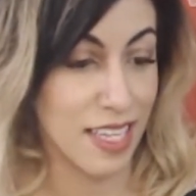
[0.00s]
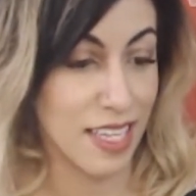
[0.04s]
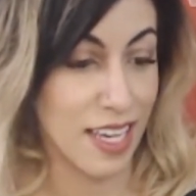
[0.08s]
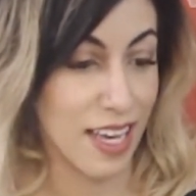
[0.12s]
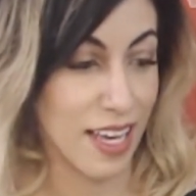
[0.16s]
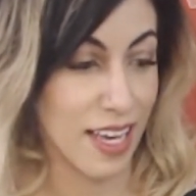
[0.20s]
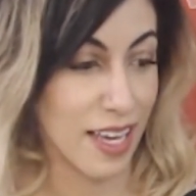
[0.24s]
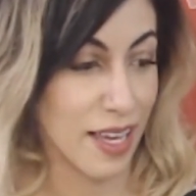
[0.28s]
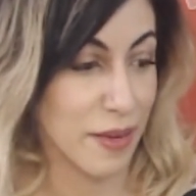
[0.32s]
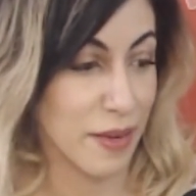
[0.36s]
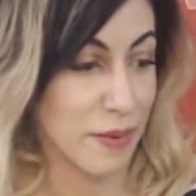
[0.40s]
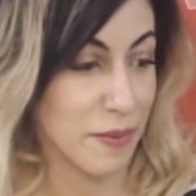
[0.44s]

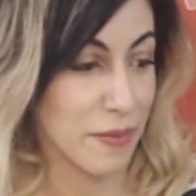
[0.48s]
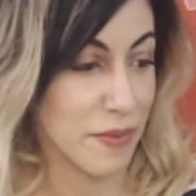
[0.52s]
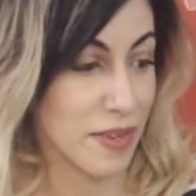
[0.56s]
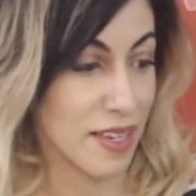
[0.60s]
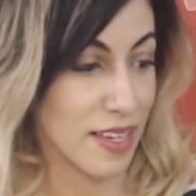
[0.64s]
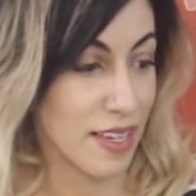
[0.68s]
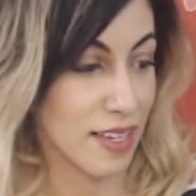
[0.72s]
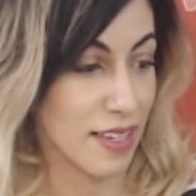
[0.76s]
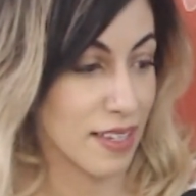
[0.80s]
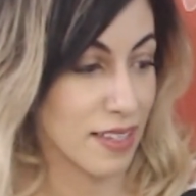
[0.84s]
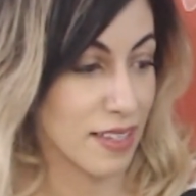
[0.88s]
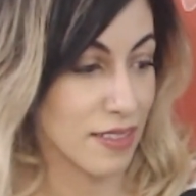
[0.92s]
I am
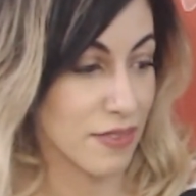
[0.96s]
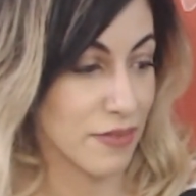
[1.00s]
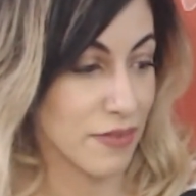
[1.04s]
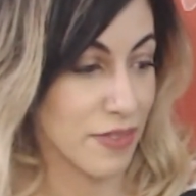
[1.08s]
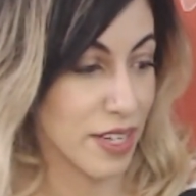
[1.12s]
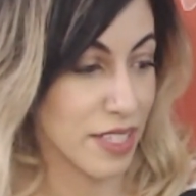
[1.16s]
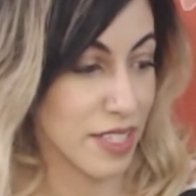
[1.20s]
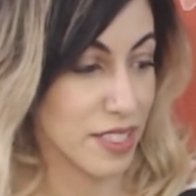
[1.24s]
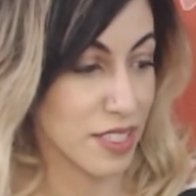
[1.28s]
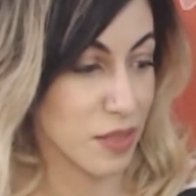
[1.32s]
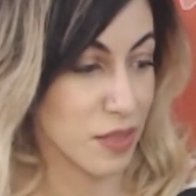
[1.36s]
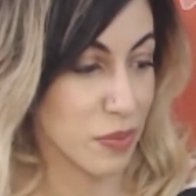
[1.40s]
uh,
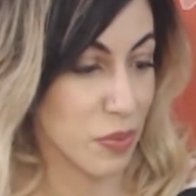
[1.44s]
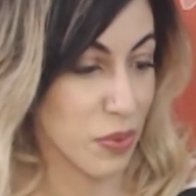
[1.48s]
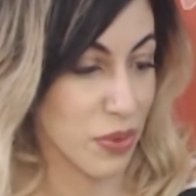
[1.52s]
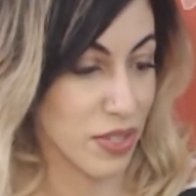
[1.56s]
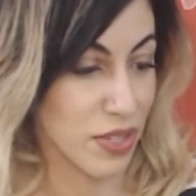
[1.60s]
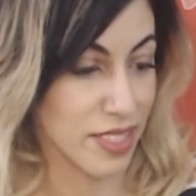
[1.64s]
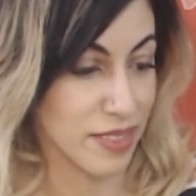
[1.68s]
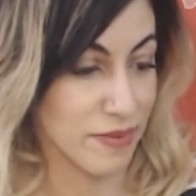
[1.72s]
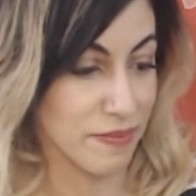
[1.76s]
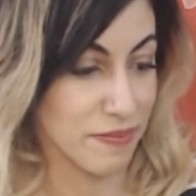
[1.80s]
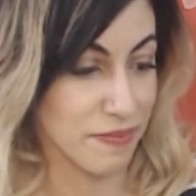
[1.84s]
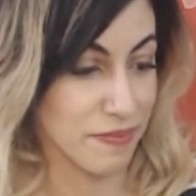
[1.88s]
very
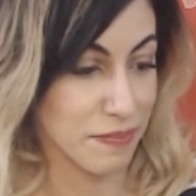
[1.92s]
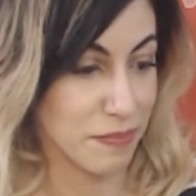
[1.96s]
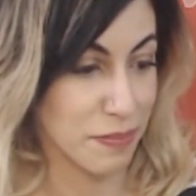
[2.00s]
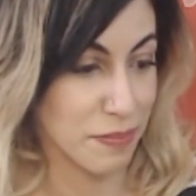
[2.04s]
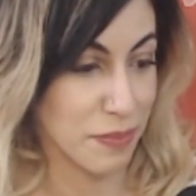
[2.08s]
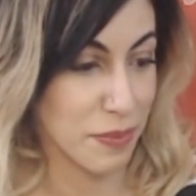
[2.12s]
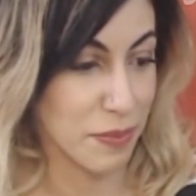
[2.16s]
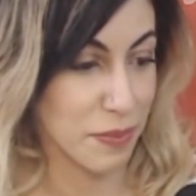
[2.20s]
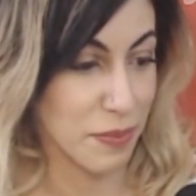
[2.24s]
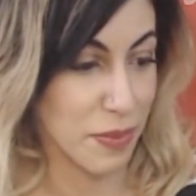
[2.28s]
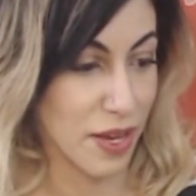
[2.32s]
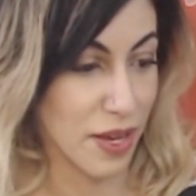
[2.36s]
disappointed,
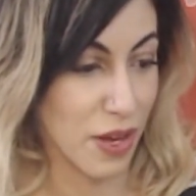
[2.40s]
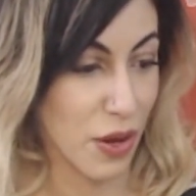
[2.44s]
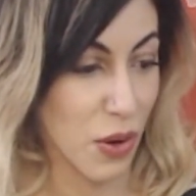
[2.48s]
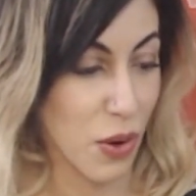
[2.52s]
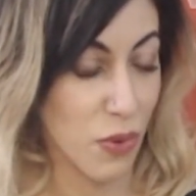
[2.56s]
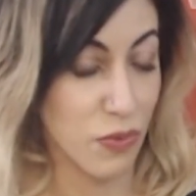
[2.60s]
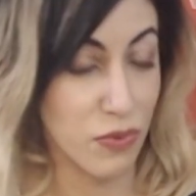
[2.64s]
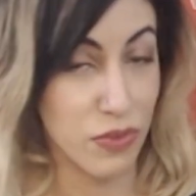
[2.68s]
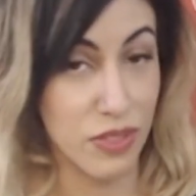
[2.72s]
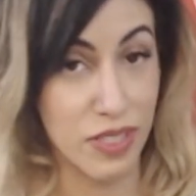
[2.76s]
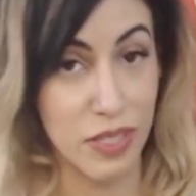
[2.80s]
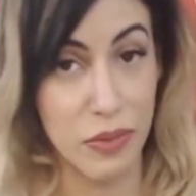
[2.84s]
but
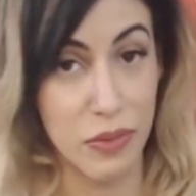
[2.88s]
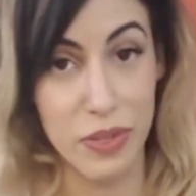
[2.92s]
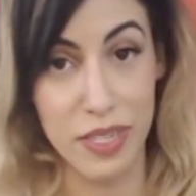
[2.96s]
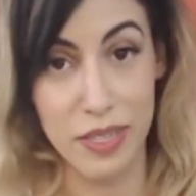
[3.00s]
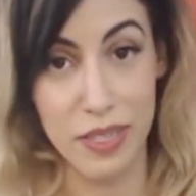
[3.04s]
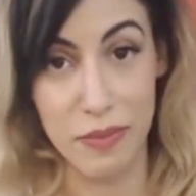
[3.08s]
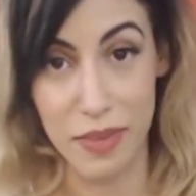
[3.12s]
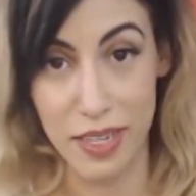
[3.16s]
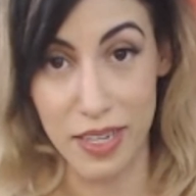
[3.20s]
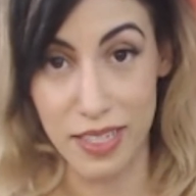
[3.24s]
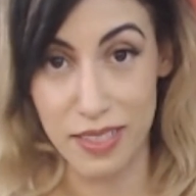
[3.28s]
hopefully we can make